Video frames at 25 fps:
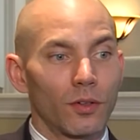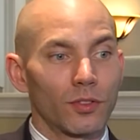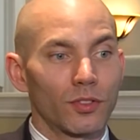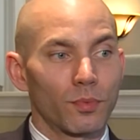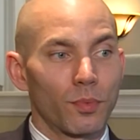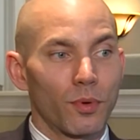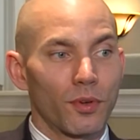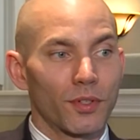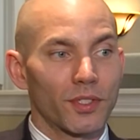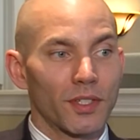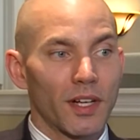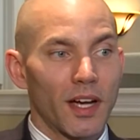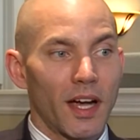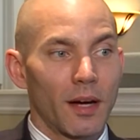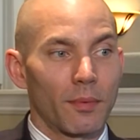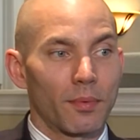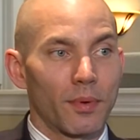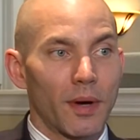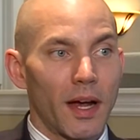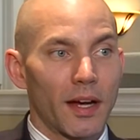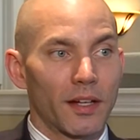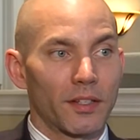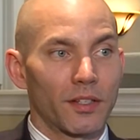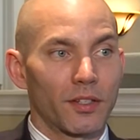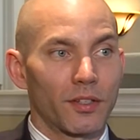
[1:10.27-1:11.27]
whole sports
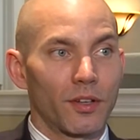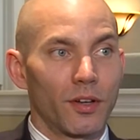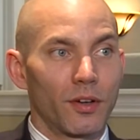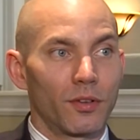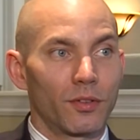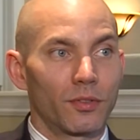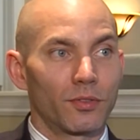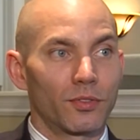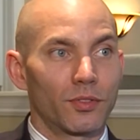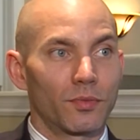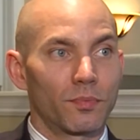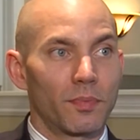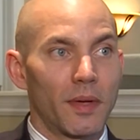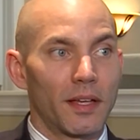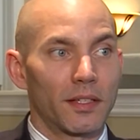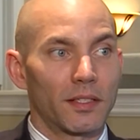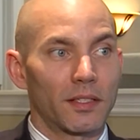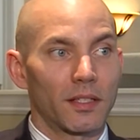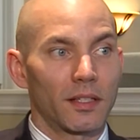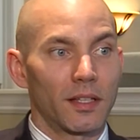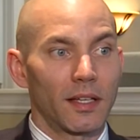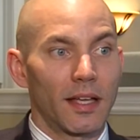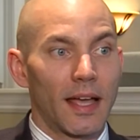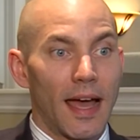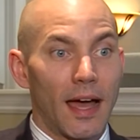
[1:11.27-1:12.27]
chiropractor goes
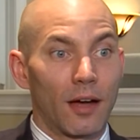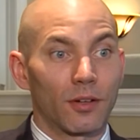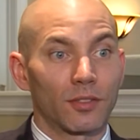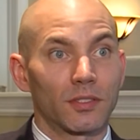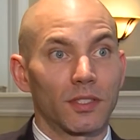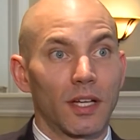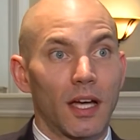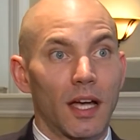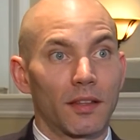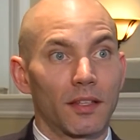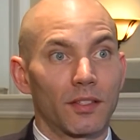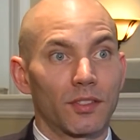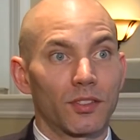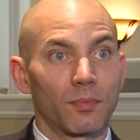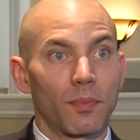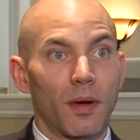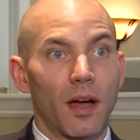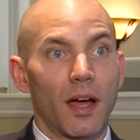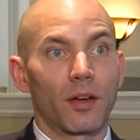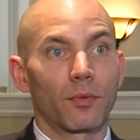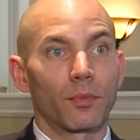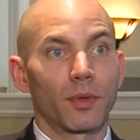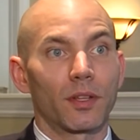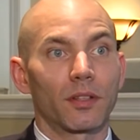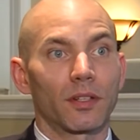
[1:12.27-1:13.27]
basically outside the spine.